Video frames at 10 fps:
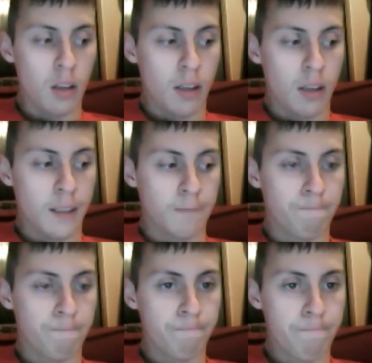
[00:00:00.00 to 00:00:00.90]

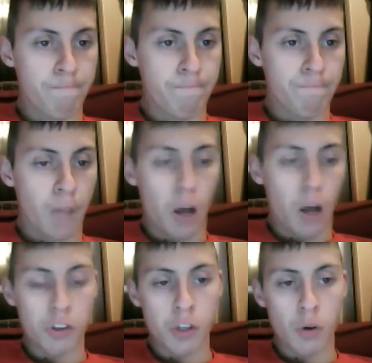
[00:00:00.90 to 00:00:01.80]

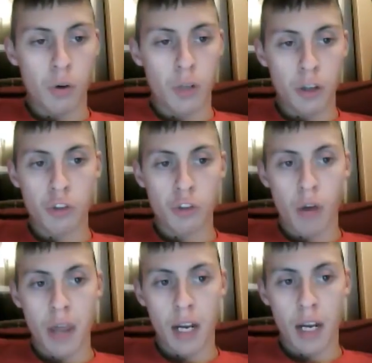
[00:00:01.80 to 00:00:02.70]
Also, another
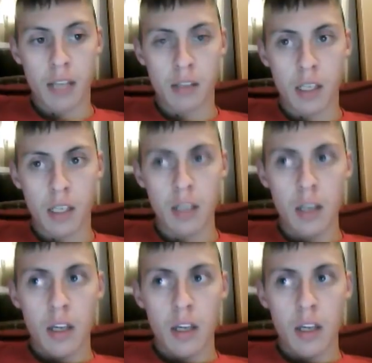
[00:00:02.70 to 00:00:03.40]
trend that I see,